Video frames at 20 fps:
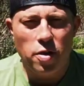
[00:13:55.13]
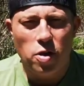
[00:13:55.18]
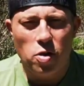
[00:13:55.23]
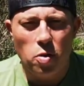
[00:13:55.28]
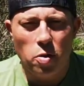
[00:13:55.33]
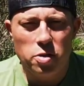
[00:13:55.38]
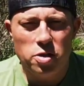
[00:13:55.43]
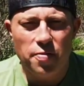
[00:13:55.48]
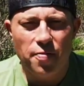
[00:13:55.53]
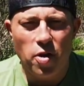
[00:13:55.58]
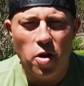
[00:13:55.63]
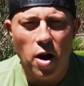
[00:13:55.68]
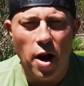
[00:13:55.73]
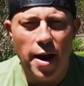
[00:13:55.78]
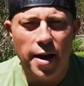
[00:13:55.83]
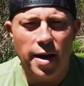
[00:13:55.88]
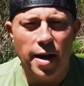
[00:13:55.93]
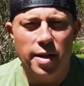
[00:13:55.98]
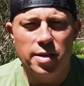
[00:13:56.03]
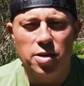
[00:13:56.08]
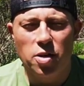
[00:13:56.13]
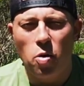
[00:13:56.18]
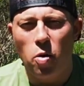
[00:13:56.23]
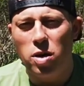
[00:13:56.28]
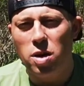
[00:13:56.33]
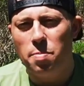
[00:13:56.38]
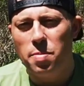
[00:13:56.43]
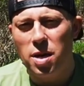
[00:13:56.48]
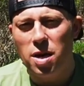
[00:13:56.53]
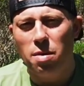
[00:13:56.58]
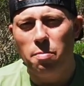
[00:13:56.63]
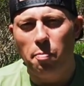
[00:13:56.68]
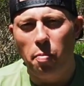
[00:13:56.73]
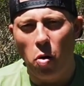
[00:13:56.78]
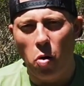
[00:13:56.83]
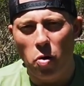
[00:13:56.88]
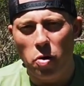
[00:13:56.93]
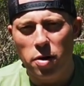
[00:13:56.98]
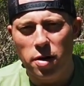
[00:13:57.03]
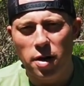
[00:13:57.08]
the course of your hike, it's going to be
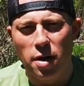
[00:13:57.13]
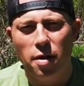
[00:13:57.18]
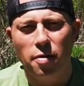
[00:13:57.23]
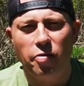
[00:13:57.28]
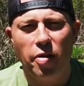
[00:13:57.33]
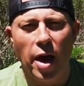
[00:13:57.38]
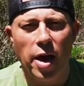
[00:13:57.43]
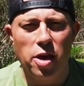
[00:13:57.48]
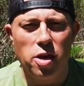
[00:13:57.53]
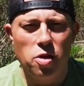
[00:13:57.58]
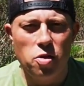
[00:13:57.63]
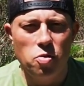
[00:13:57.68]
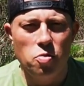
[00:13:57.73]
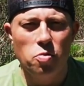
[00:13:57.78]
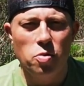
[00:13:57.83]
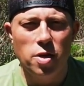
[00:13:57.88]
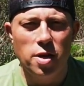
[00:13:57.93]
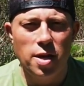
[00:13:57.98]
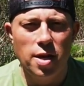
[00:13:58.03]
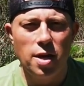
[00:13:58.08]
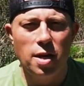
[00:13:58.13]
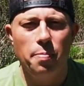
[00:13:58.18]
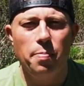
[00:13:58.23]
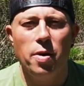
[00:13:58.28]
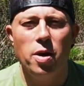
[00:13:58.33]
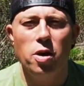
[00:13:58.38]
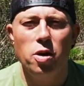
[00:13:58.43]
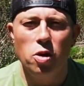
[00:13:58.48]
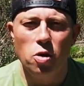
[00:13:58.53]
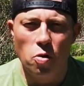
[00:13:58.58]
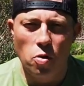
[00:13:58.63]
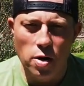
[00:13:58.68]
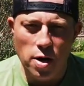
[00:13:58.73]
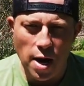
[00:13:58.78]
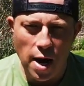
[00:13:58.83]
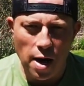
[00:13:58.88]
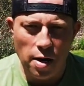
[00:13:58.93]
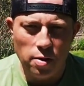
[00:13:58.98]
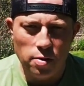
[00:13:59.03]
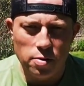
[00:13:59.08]
important that you keep your
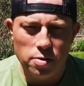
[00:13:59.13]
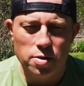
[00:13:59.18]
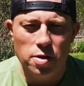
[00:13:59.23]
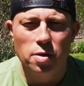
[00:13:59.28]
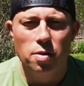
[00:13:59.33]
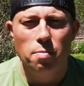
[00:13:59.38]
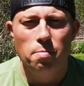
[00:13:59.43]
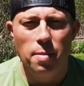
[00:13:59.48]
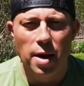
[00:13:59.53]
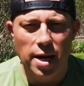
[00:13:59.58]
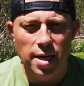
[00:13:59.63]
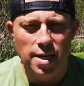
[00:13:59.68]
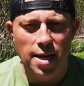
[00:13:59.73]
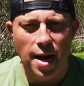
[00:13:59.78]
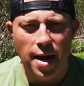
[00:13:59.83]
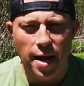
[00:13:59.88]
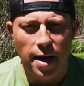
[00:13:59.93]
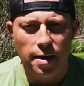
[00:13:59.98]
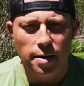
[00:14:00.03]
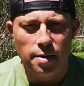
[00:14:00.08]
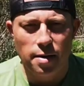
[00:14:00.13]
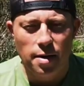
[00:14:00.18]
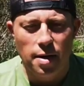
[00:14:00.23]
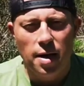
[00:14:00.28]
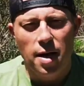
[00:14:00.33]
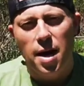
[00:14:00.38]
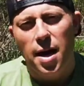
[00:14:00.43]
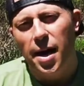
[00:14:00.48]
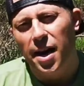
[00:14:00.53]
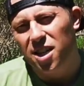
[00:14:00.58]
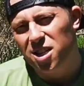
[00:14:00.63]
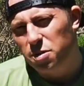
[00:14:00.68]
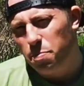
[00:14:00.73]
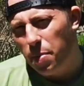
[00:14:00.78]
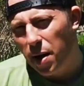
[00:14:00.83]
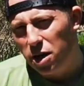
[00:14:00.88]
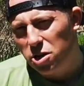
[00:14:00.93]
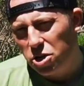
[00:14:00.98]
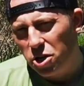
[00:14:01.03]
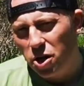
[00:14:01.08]
nails maintained,
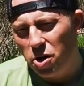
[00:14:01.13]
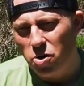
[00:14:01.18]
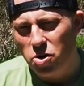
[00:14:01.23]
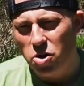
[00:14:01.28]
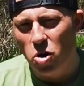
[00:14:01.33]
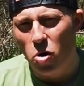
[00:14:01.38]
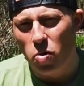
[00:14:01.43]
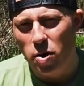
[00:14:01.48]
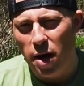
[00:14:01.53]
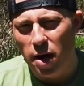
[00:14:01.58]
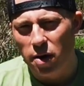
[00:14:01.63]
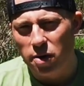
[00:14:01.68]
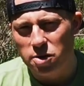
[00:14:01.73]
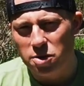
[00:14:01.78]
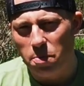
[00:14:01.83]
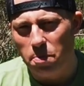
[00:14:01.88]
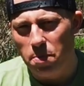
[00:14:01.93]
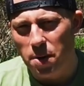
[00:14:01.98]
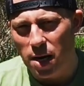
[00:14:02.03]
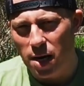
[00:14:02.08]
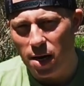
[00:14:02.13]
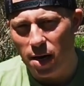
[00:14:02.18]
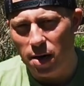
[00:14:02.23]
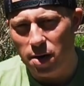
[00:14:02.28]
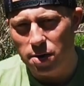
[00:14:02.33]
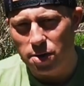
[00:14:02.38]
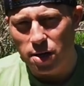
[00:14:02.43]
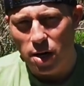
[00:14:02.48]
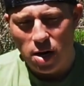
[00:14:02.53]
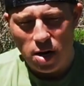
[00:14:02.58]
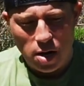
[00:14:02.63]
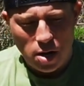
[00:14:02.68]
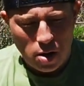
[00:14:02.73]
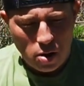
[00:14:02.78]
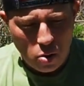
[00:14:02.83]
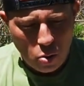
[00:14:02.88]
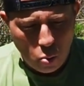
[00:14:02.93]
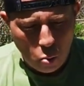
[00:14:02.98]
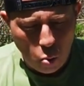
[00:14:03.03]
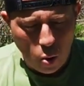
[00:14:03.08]
especially your toenails, because
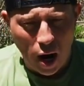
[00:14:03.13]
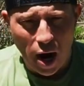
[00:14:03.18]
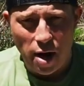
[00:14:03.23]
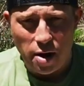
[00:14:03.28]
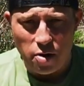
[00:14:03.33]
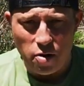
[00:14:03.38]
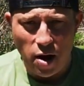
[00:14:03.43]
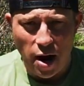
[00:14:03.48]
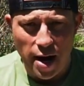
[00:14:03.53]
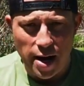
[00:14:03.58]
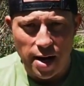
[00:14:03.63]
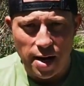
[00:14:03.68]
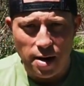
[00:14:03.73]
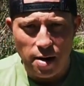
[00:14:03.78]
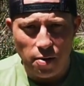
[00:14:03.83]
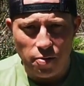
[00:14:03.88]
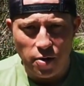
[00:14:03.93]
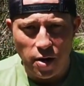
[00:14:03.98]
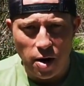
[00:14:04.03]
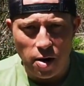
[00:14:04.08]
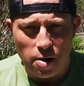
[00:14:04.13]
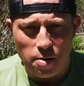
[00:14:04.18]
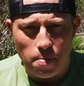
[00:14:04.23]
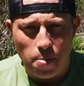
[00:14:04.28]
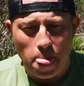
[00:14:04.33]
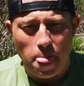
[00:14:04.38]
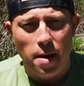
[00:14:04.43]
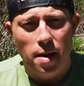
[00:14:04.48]
while you're hiking out there,